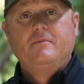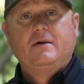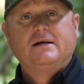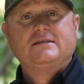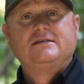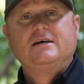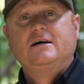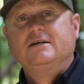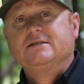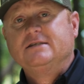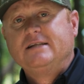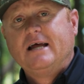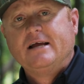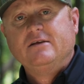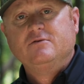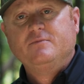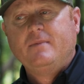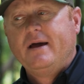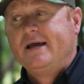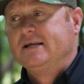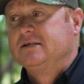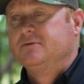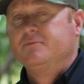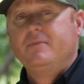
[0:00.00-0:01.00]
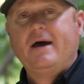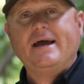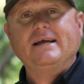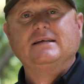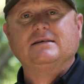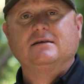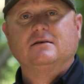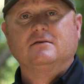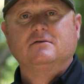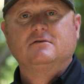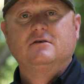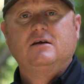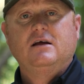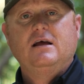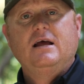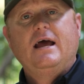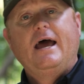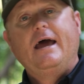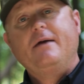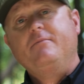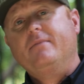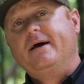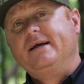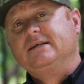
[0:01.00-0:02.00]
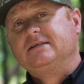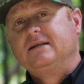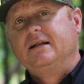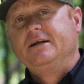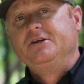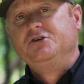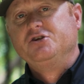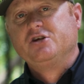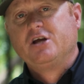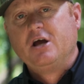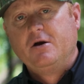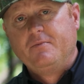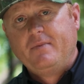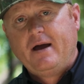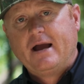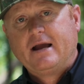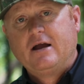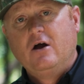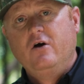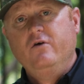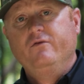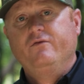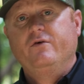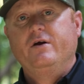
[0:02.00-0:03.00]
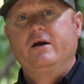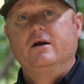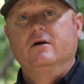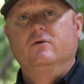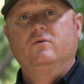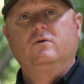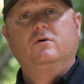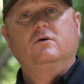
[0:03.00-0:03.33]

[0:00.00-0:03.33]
my son's name's Mason. Mason, hey Mason, I need you to come back over here.